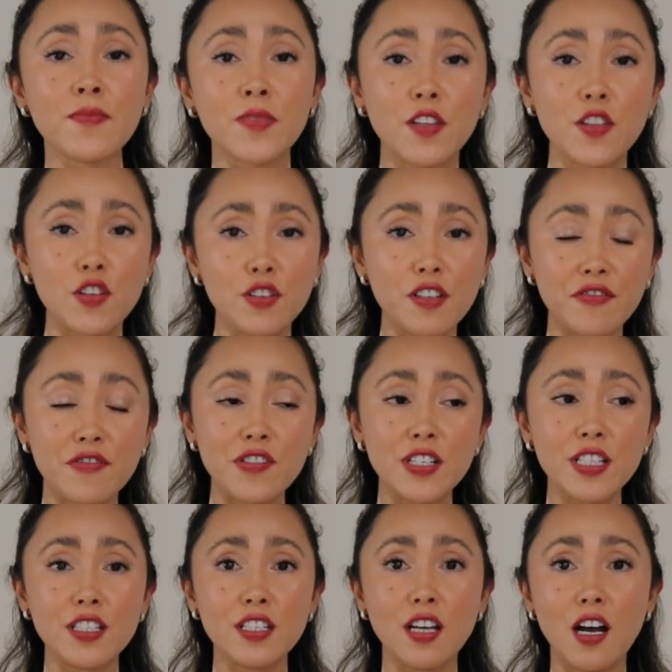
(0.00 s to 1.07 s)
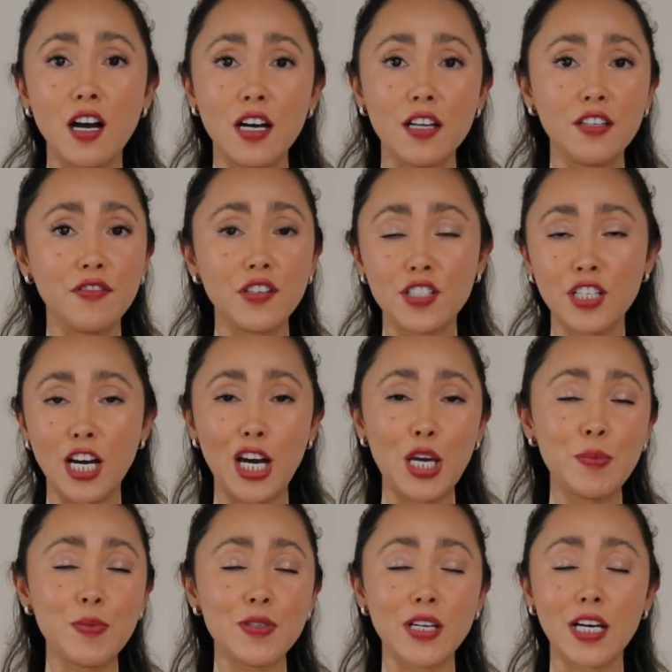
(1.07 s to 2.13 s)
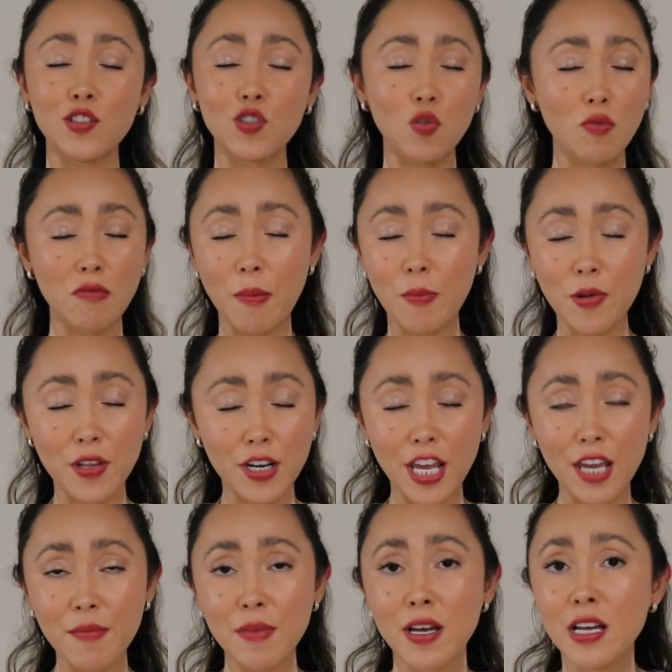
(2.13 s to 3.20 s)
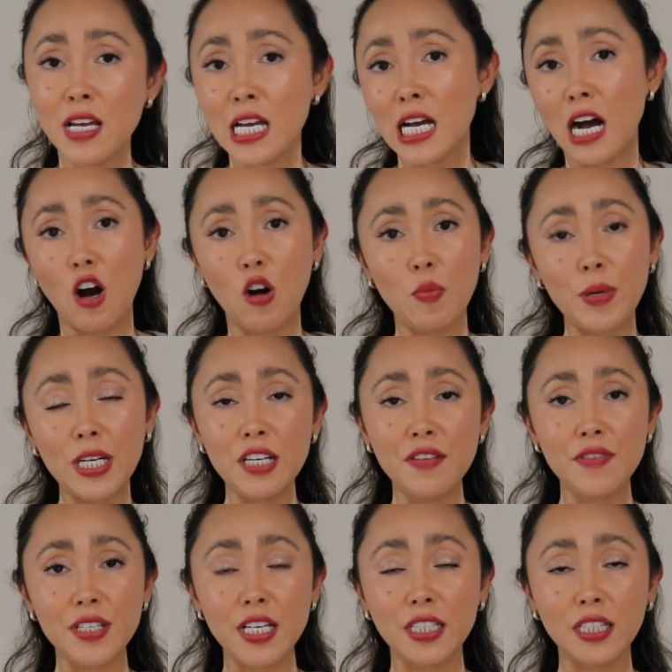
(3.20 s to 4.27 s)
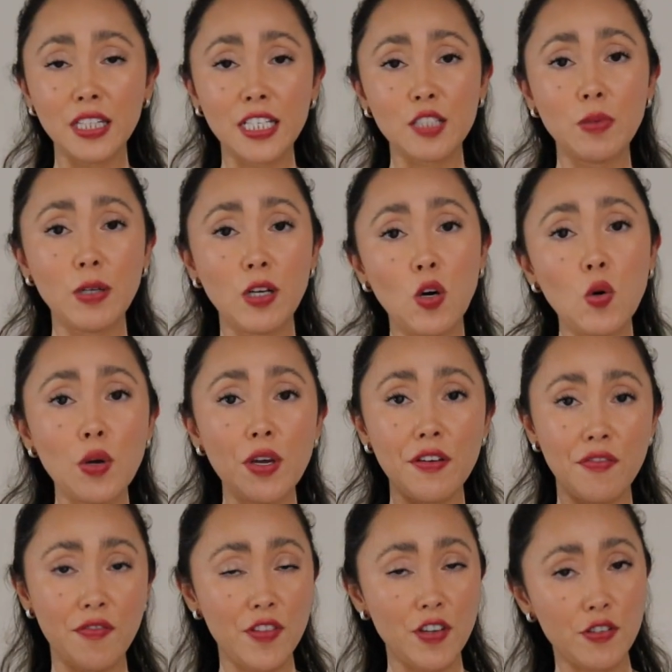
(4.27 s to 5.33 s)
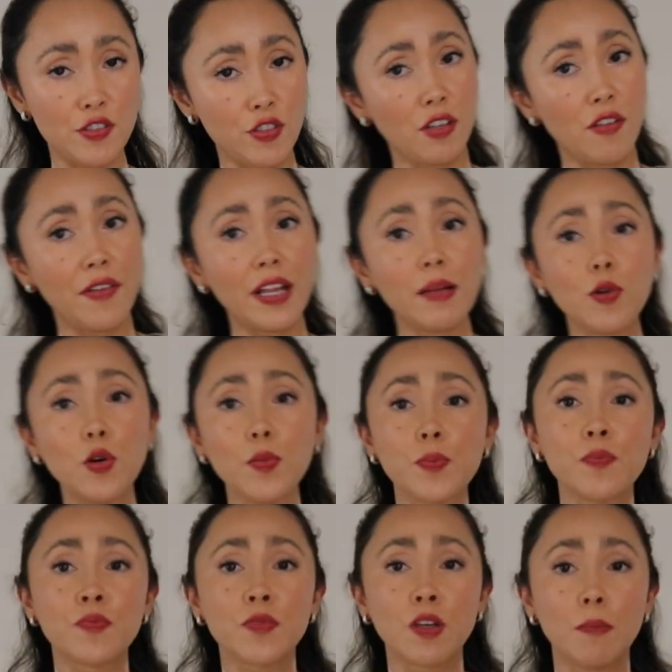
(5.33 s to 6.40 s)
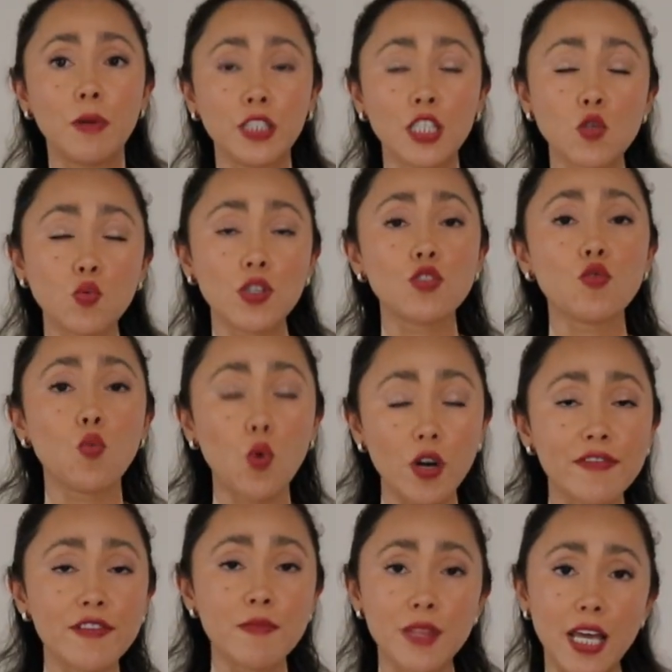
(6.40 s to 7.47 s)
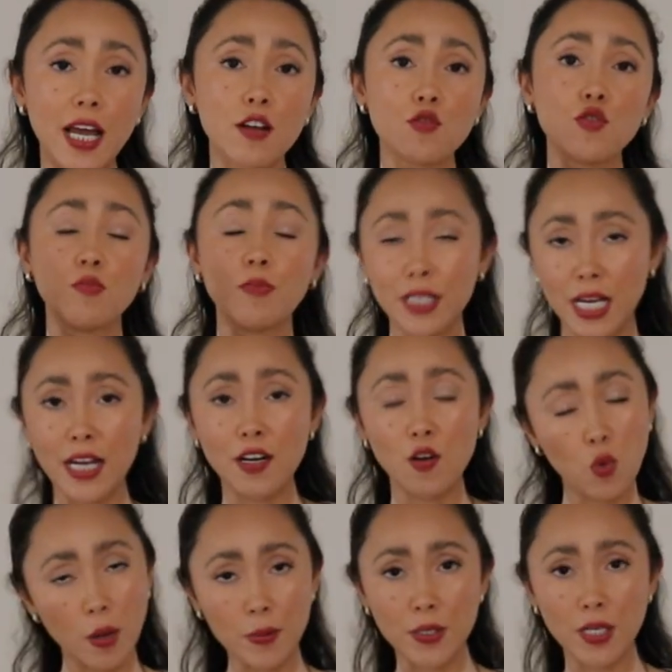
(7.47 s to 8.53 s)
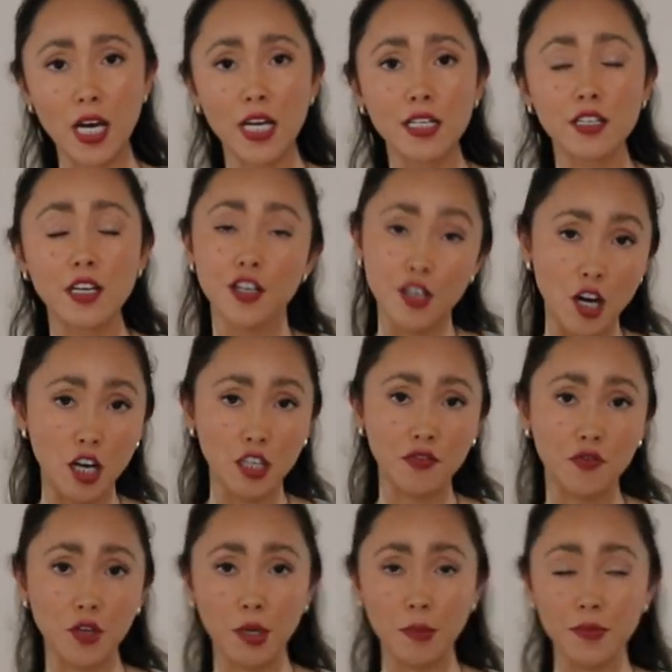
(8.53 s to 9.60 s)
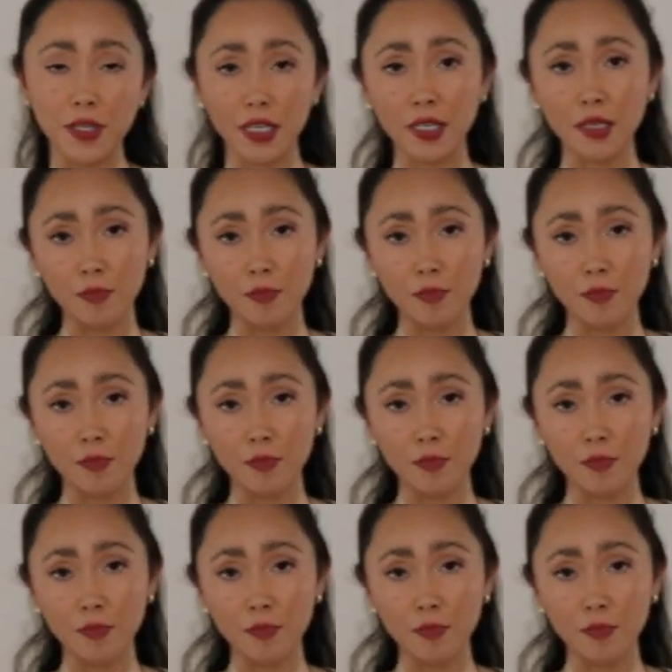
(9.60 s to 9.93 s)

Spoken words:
They're different types. I don't remember the name. I'll be leaving it linked below if they're still available. But these ones were from the actual Banana website, not from the